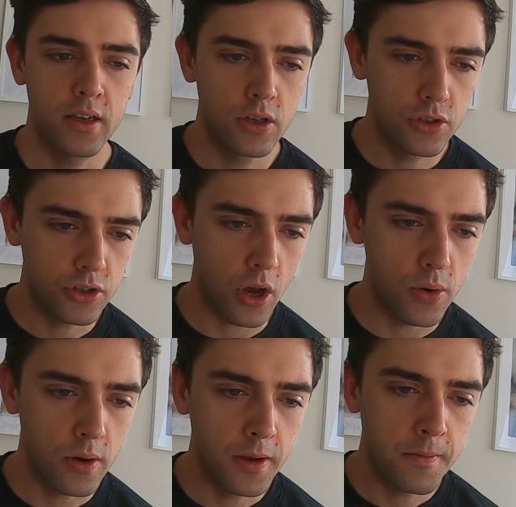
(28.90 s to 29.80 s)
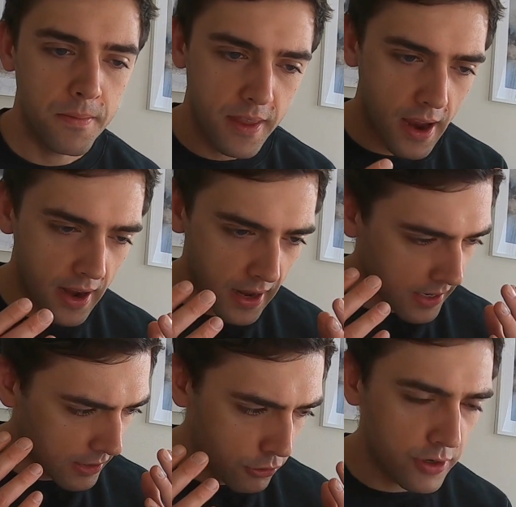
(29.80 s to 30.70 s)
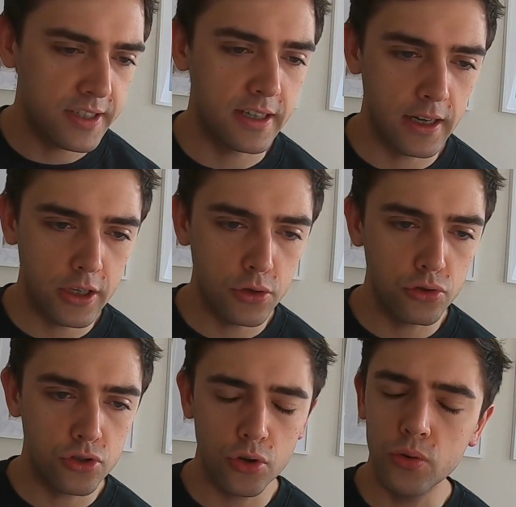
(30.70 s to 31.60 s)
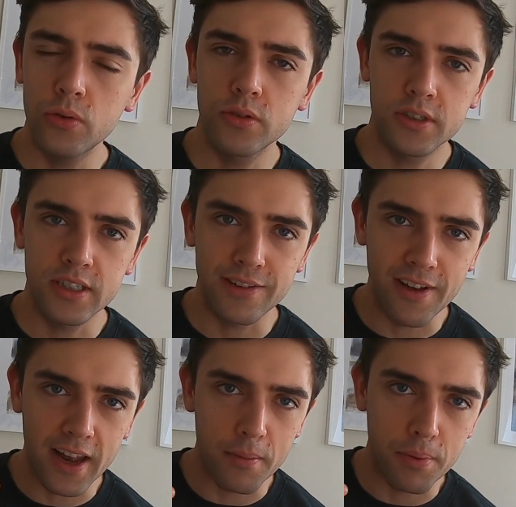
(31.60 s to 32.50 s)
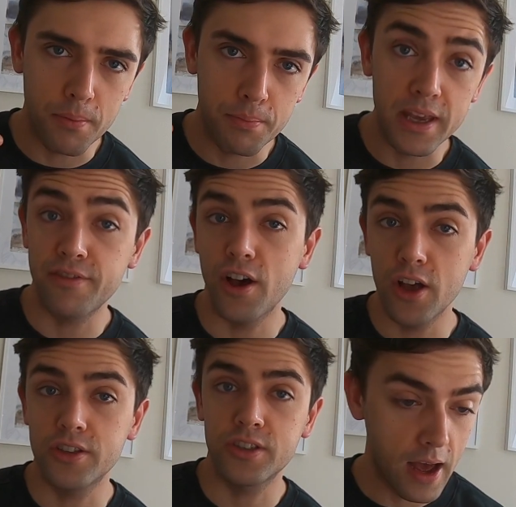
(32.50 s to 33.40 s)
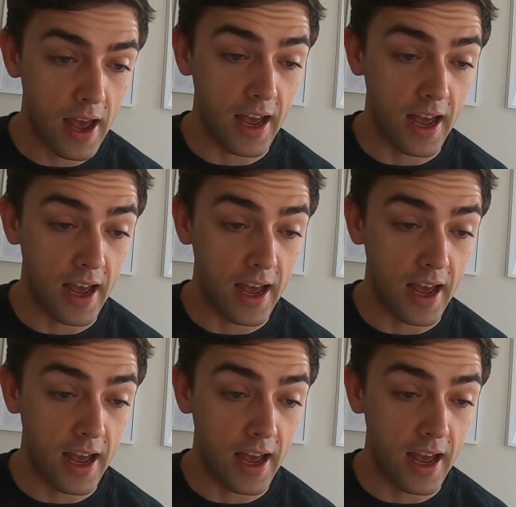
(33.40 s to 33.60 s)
So they're an increasingly used tool to develop beef herds,